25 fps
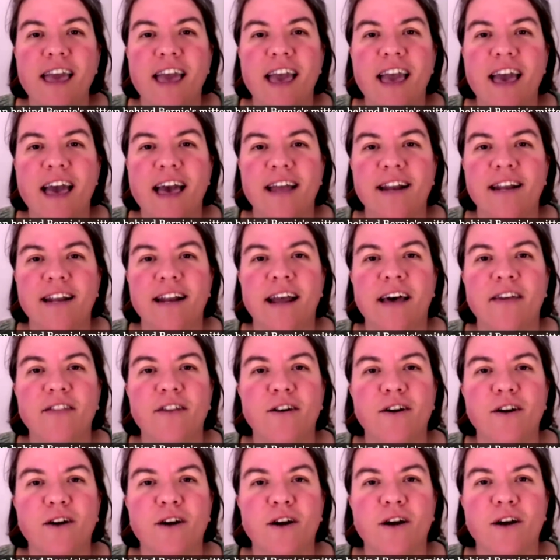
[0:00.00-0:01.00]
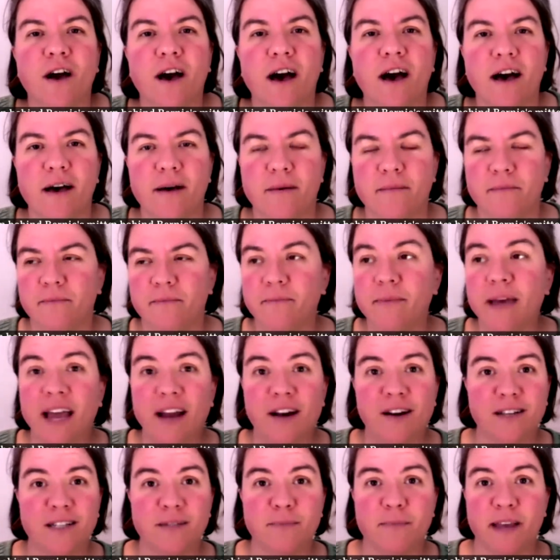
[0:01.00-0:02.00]
And another um,
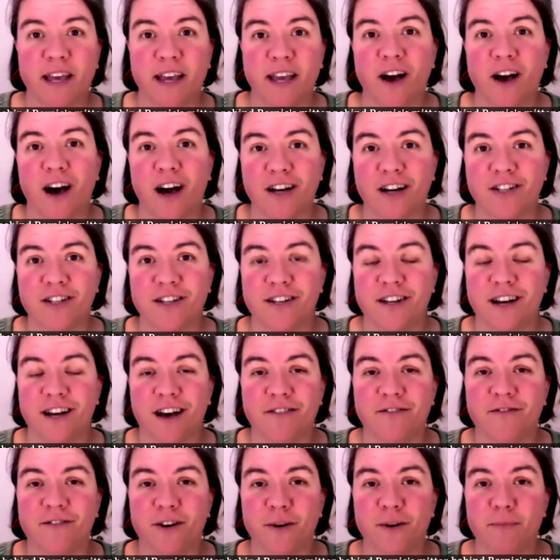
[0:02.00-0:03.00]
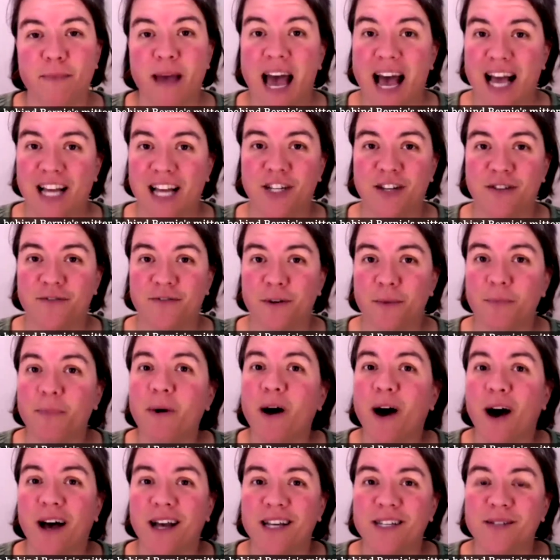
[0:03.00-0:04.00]
pair is being auctioned off for Passion for
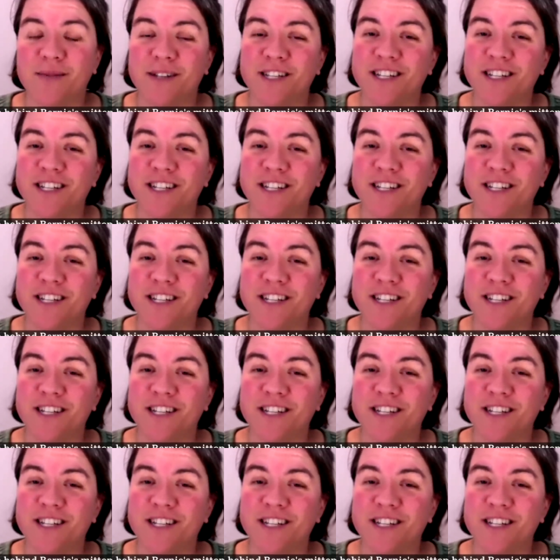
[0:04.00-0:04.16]
Paws,